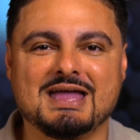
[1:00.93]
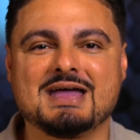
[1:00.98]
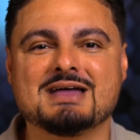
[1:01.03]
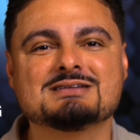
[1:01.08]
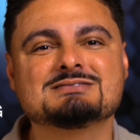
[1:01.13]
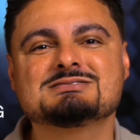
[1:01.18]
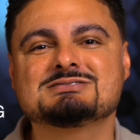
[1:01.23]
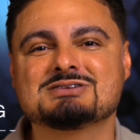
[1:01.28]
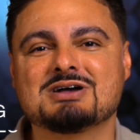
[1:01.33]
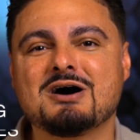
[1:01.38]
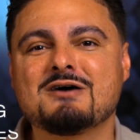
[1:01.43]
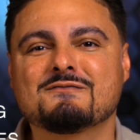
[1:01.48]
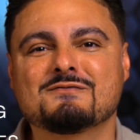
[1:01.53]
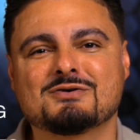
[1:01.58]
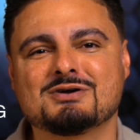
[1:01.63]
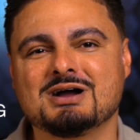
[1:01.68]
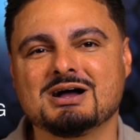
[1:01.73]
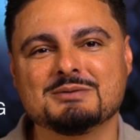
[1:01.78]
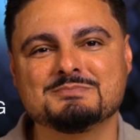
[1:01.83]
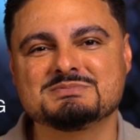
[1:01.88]
and
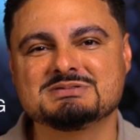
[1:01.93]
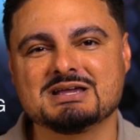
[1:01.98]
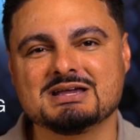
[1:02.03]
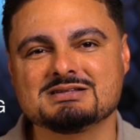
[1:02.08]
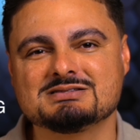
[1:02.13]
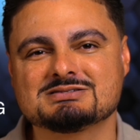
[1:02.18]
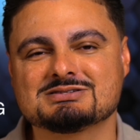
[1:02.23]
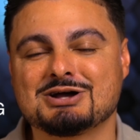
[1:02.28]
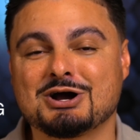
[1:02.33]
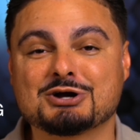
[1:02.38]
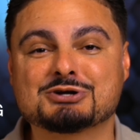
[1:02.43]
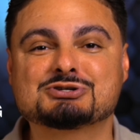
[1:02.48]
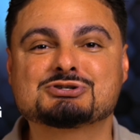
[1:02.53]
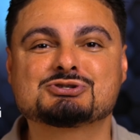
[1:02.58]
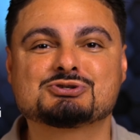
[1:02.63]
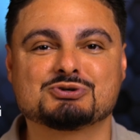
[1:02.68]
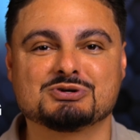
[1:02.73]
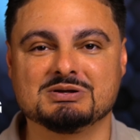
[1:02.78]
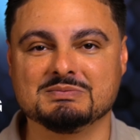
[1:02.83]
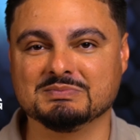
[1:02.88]
software updates are
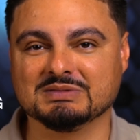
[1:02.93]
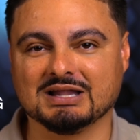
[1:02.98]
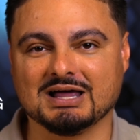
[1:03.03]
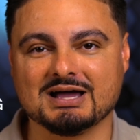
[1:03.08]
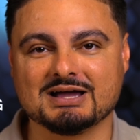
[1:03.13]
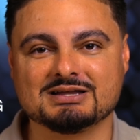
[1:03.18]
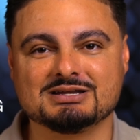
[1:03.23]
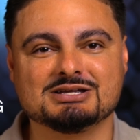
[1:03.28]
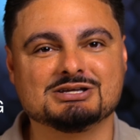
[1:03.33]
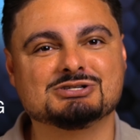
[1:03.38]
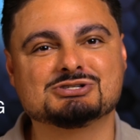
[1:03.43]
streamlined,